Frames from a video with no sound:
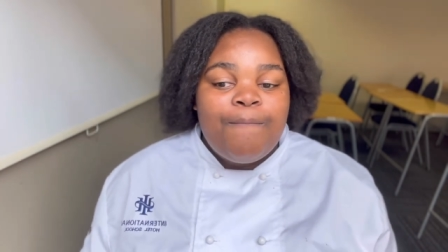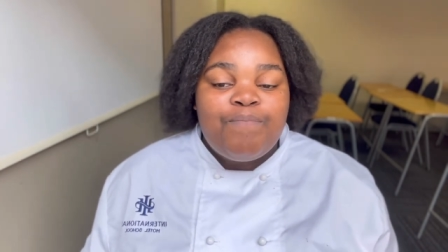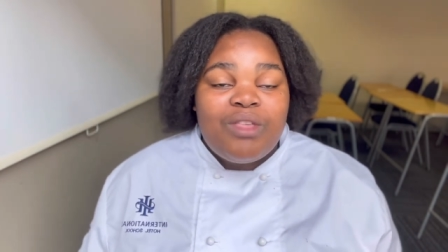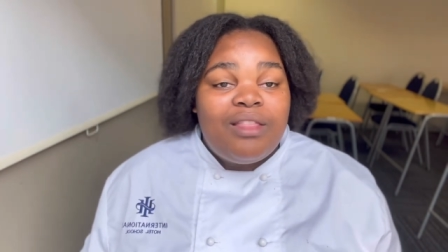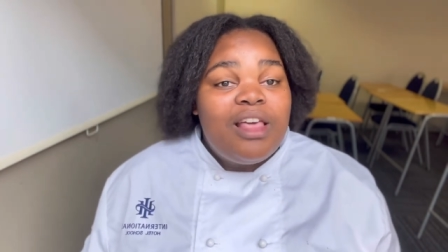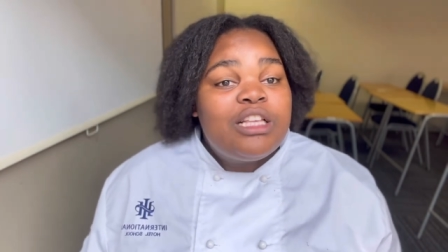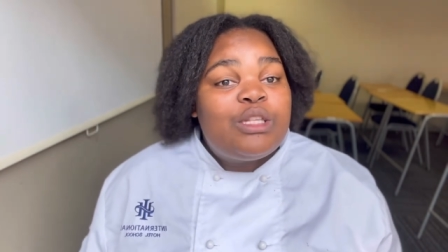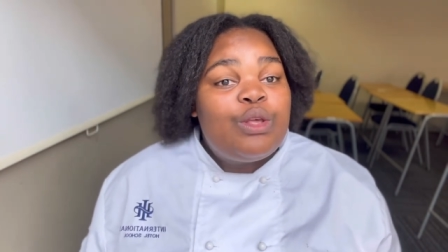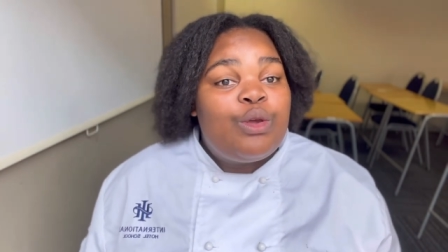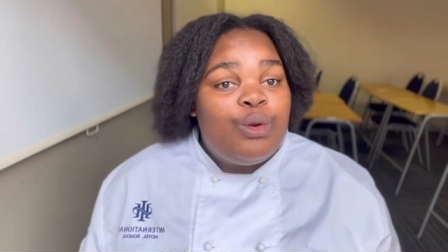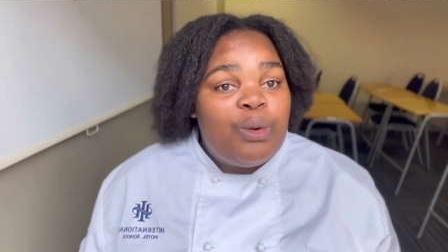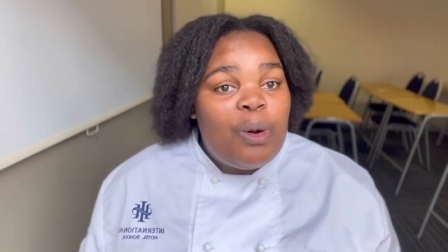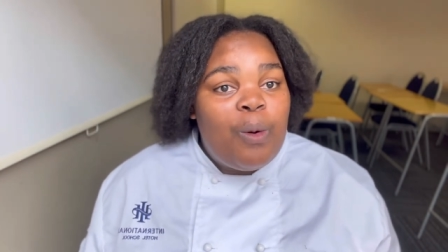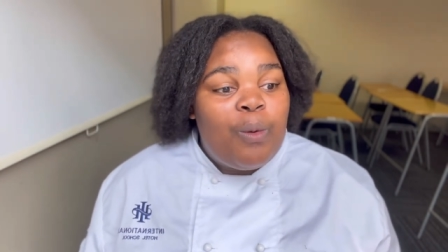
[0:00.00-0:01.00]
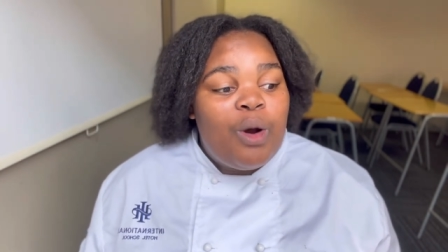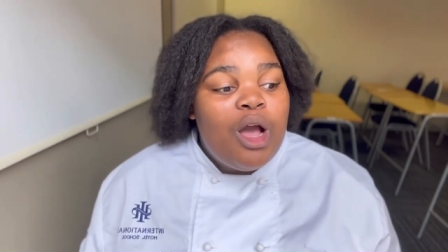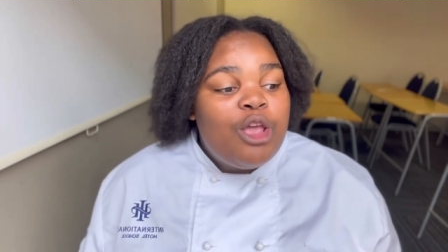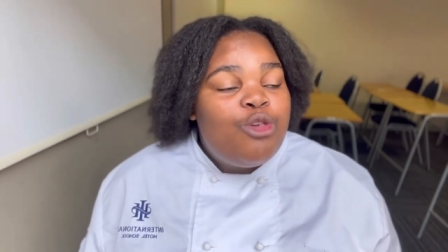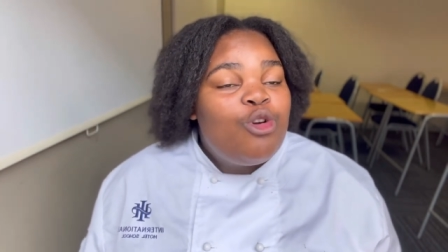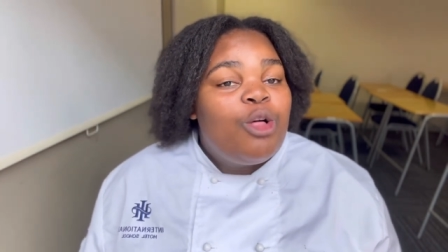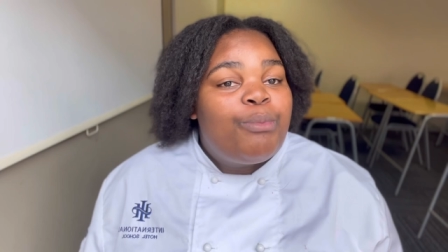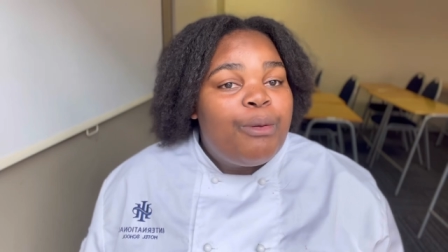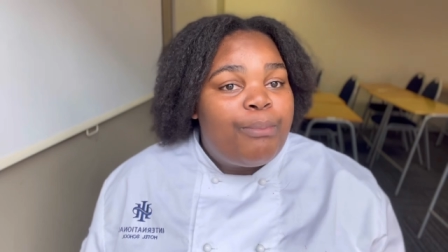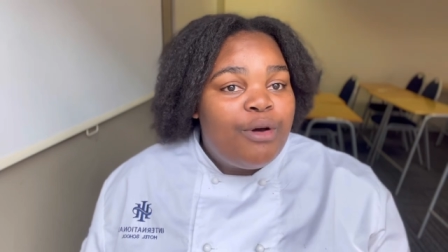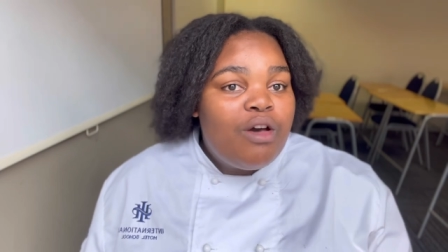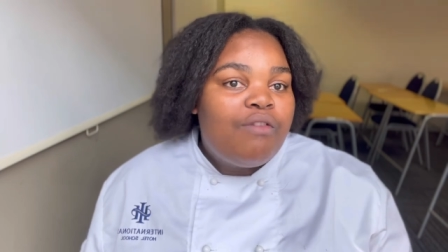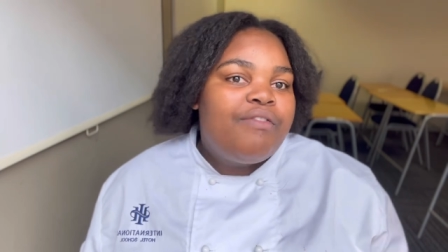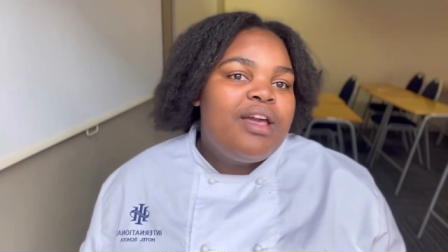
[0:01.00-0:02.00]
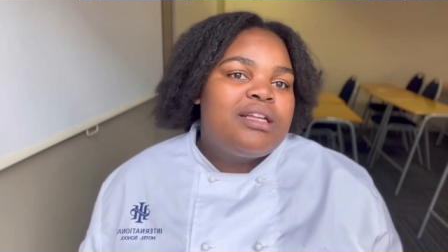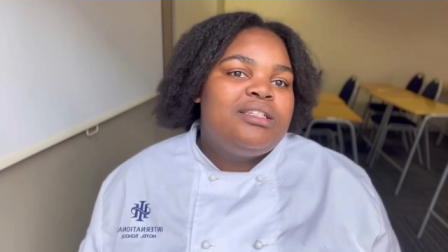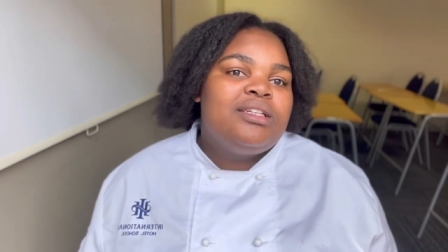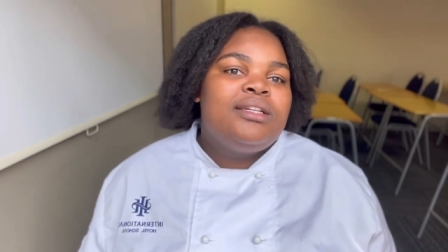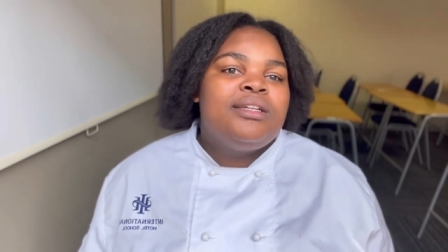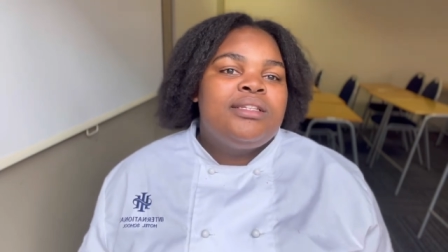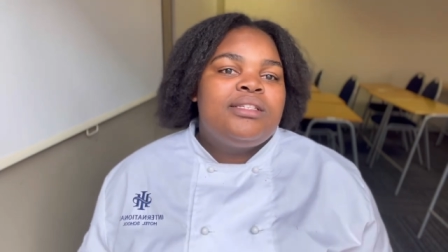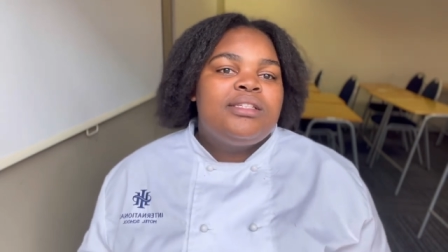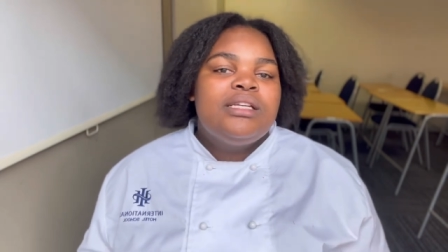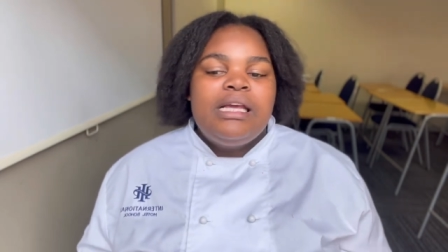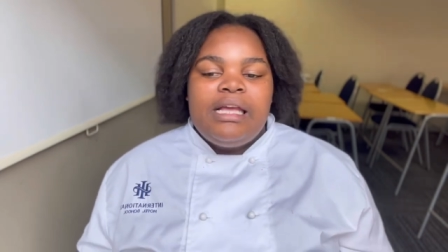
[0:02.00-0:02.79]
the next thing you know you'll be perfect at it